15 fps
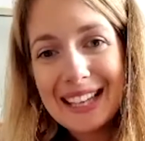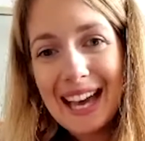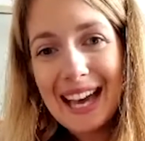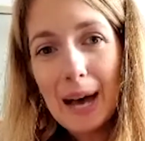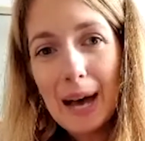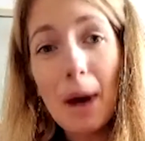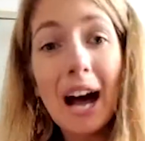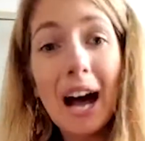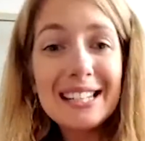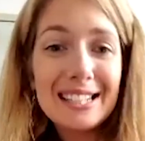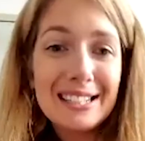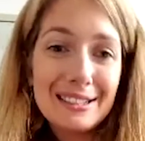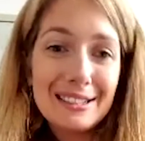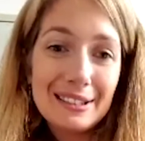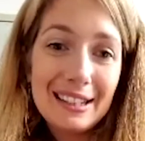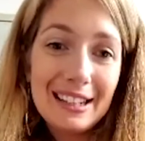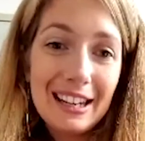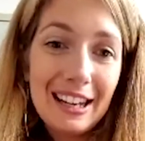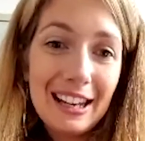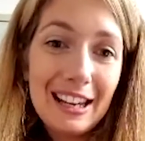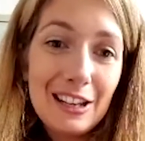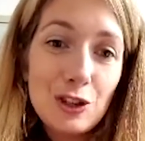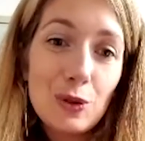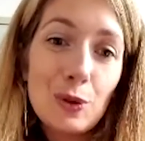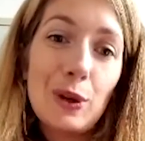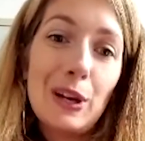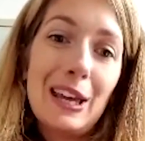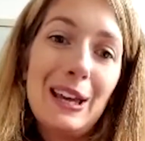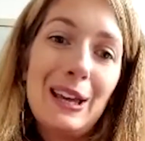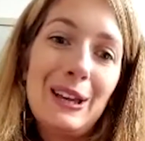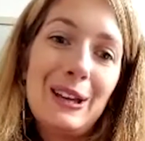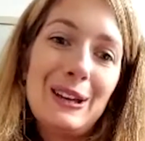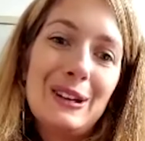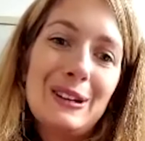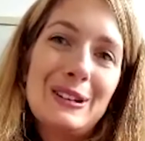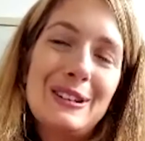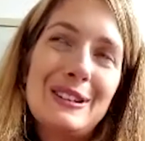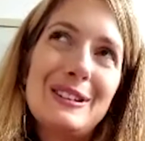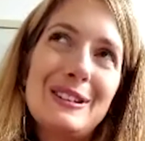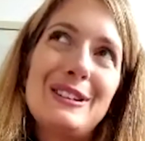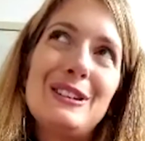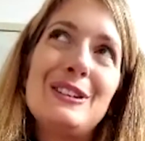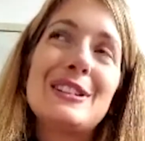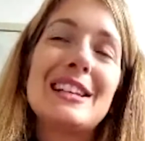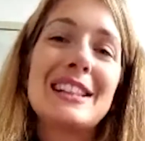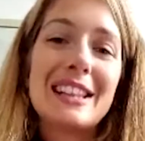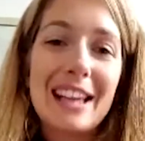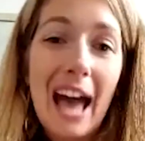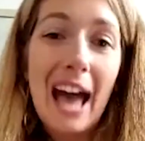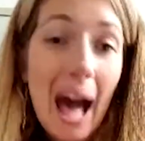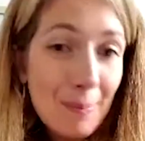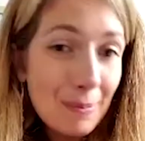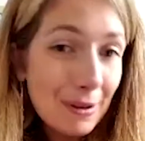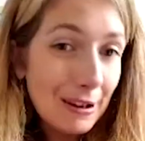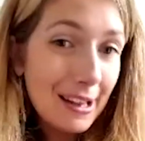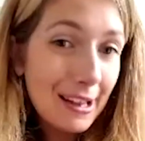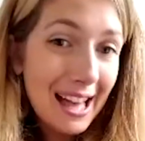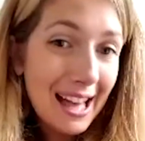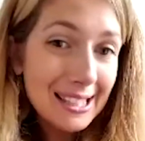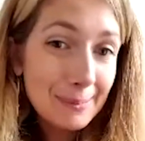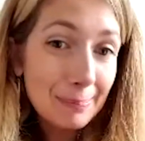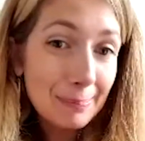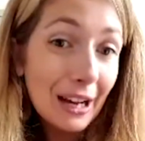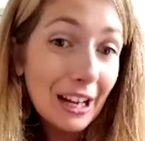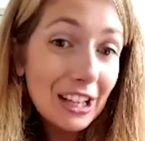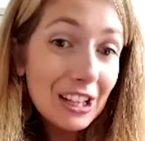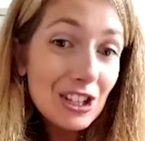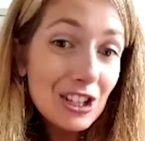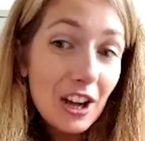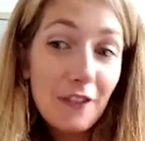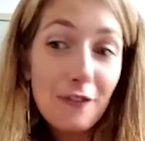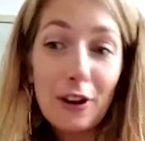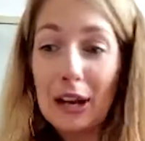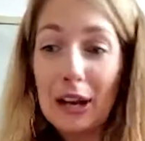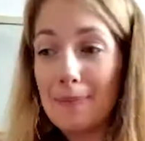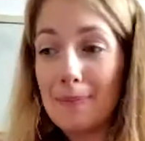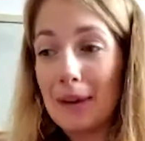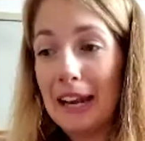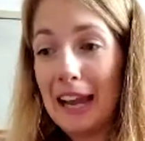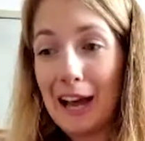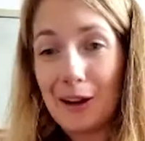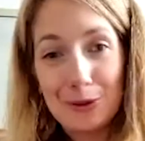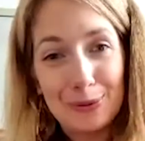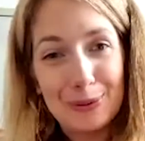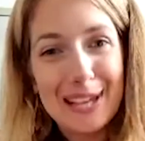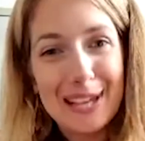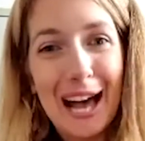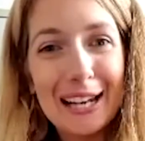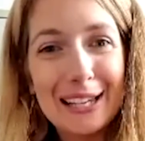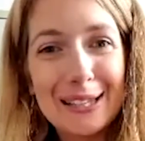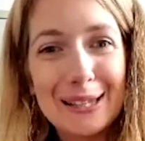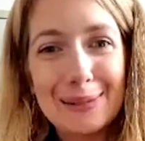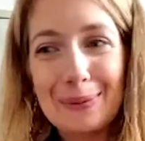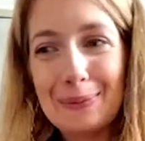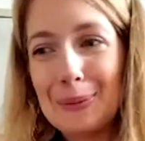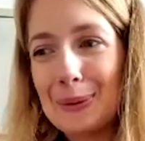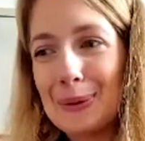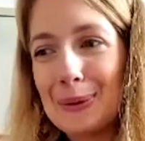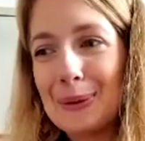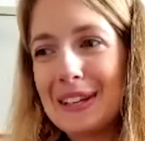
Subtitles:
I didn't enjoy using the camera as much. I felt like my natural talents were more,